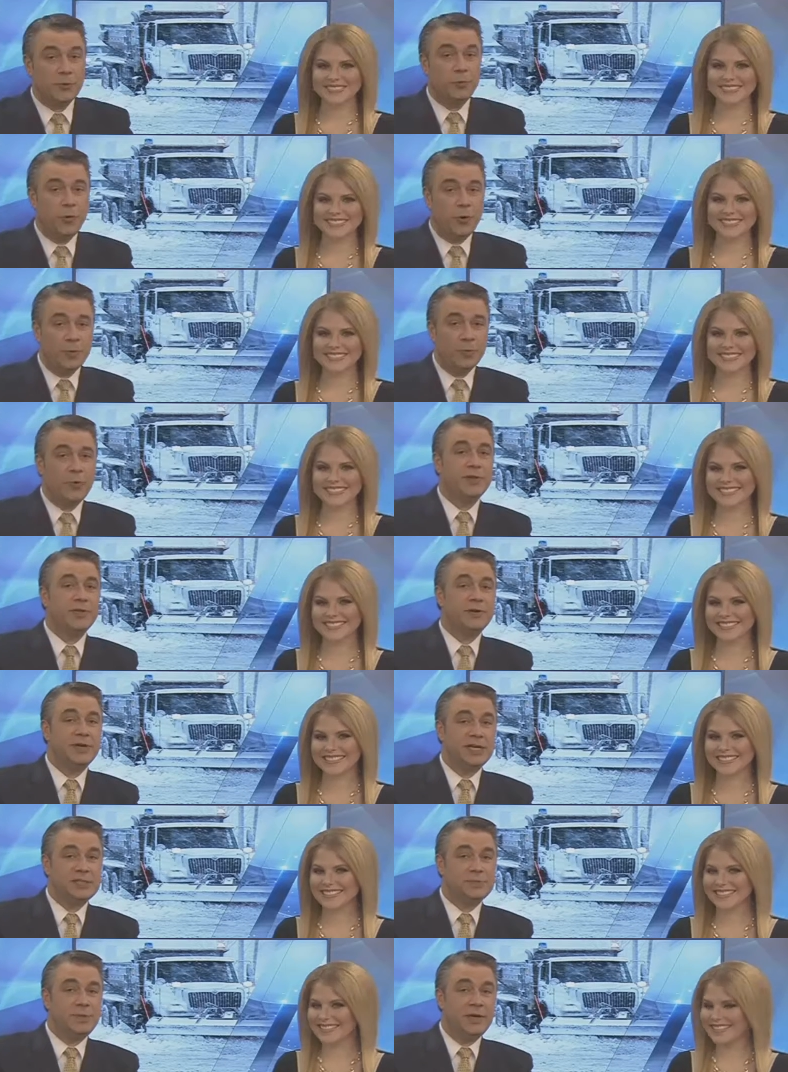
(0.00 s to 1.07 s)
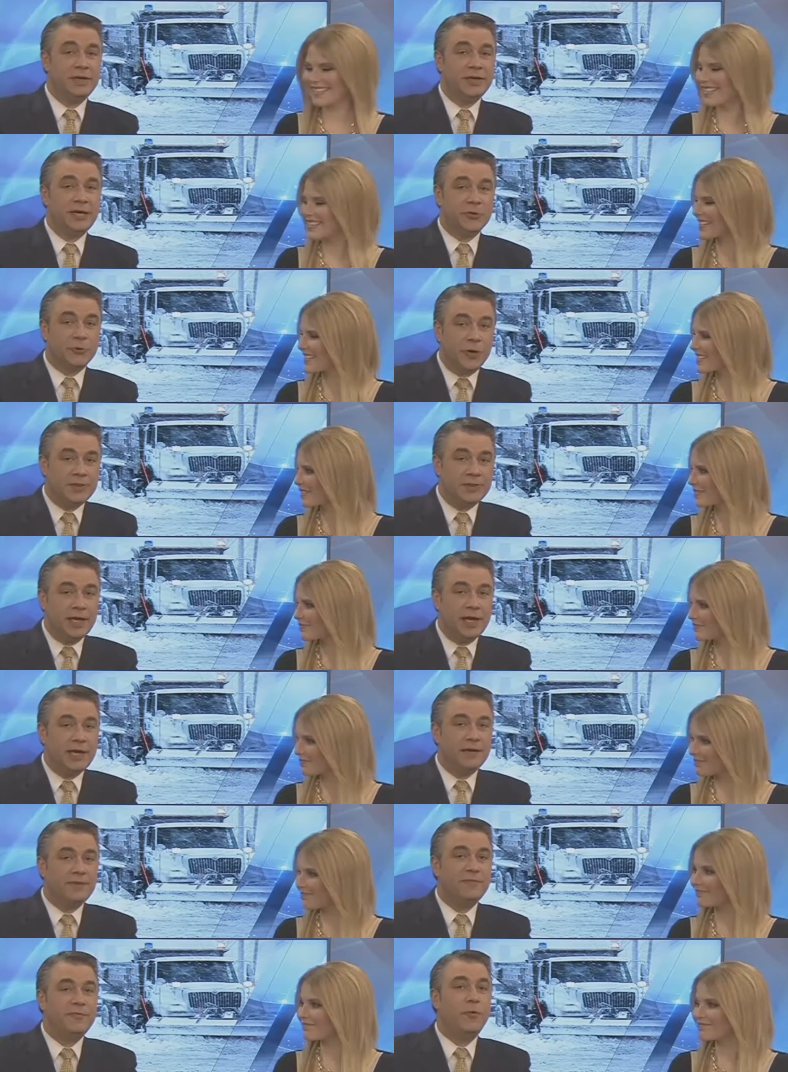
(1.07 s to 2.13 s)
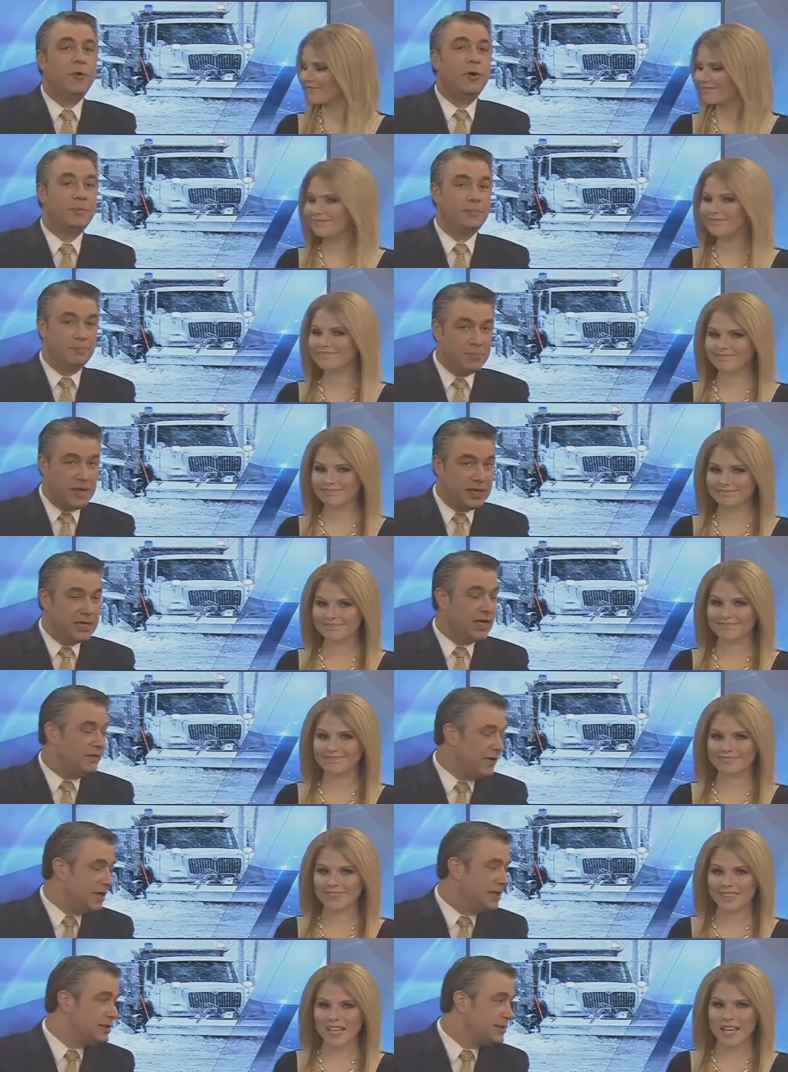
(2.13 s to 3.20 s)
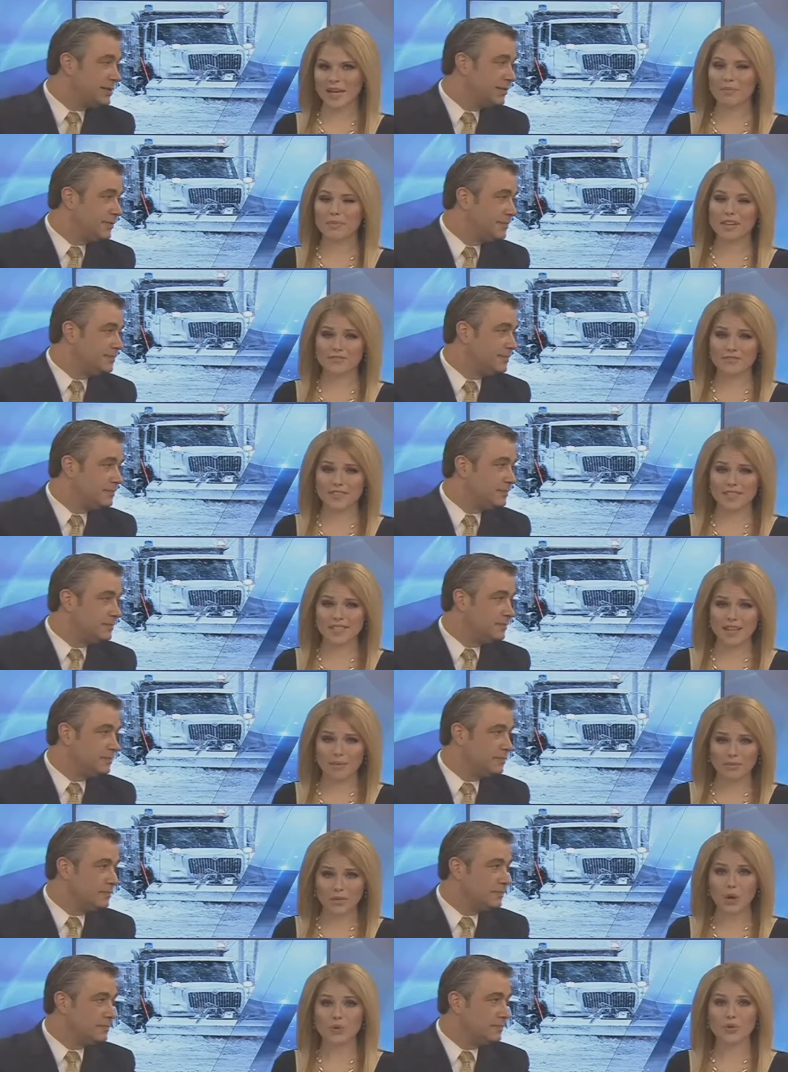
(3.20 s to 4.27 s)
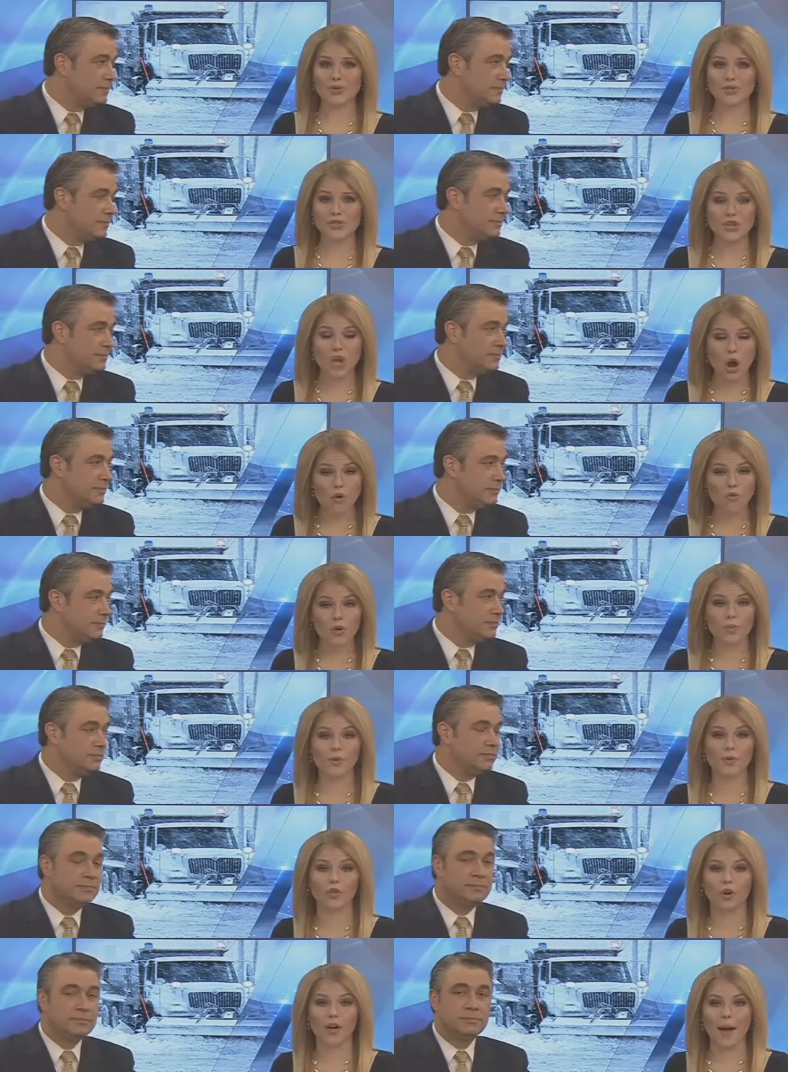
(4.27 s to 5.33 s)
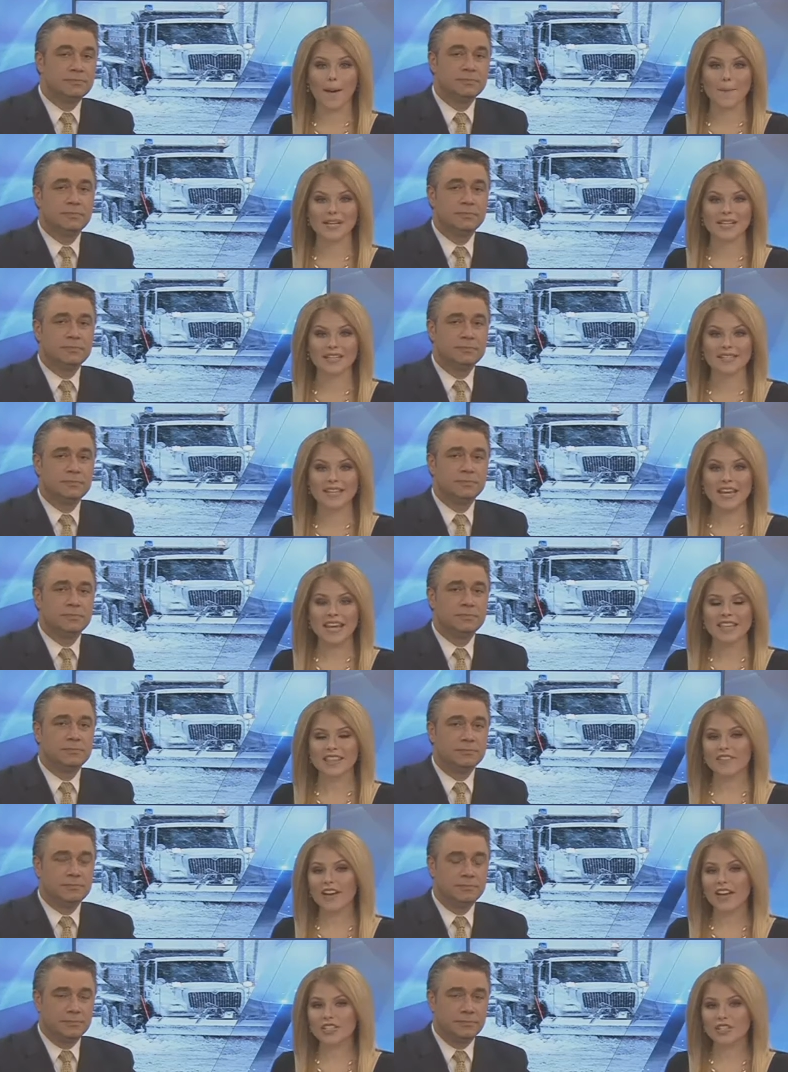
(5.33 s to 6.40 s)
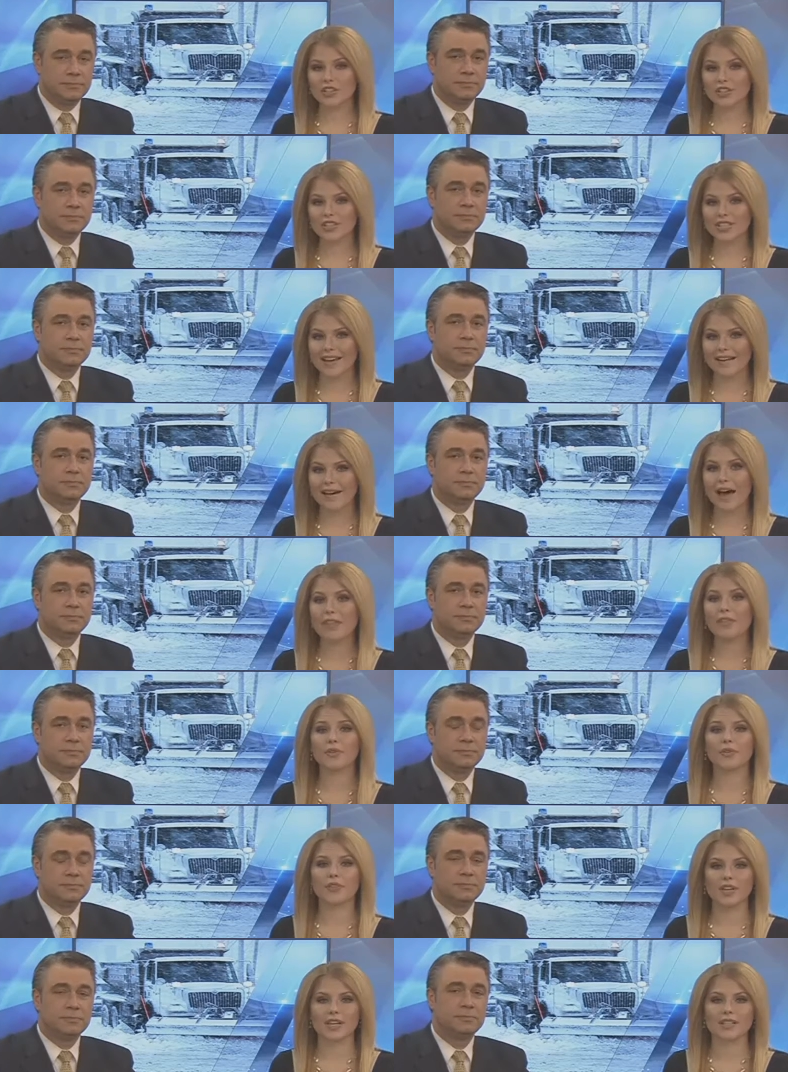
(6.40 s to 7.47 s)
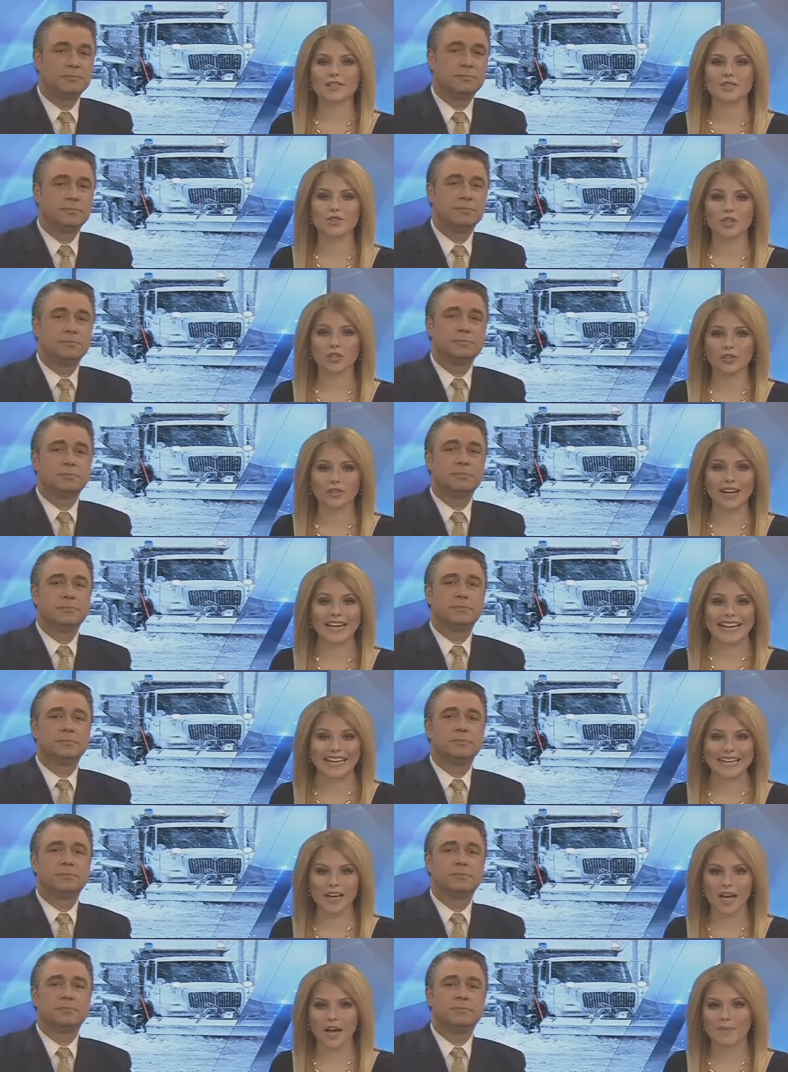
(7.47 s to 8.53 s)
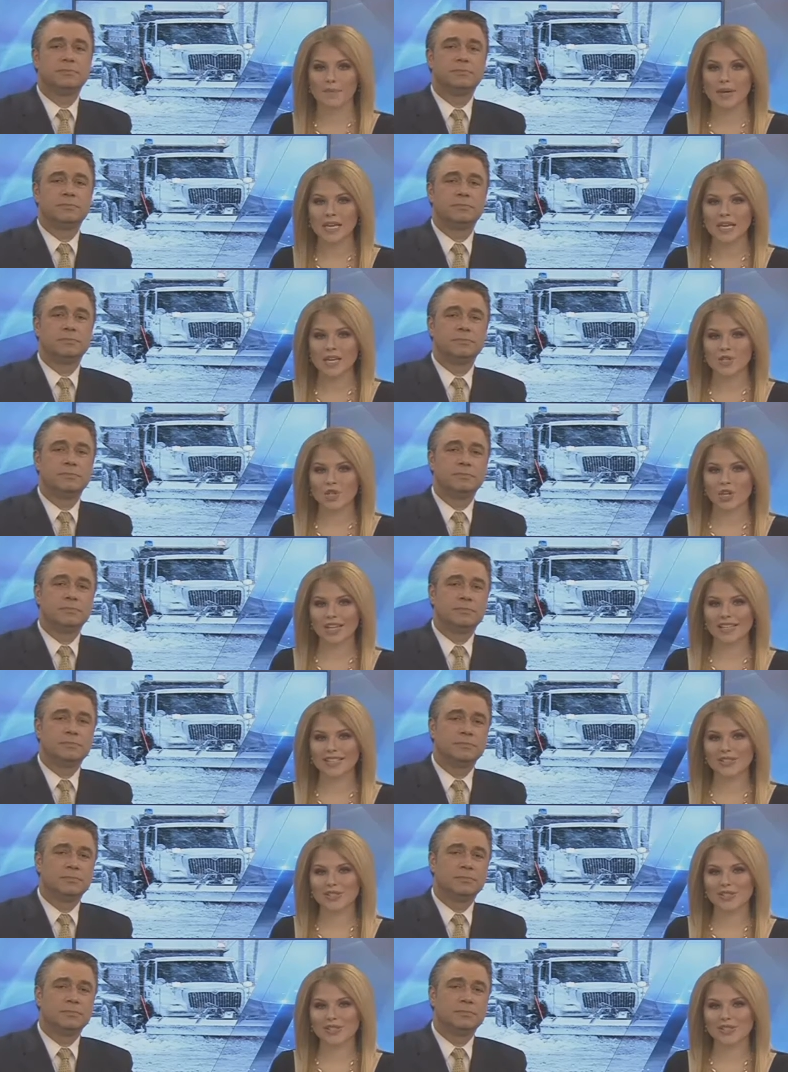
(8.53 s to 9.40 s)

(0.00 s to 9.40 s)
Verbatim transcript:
Speaker 1: the warm weather has been a great thing for many of us.
Speaker 2: But for some local snow removal companies, they've had to look to other things to generate income. Channel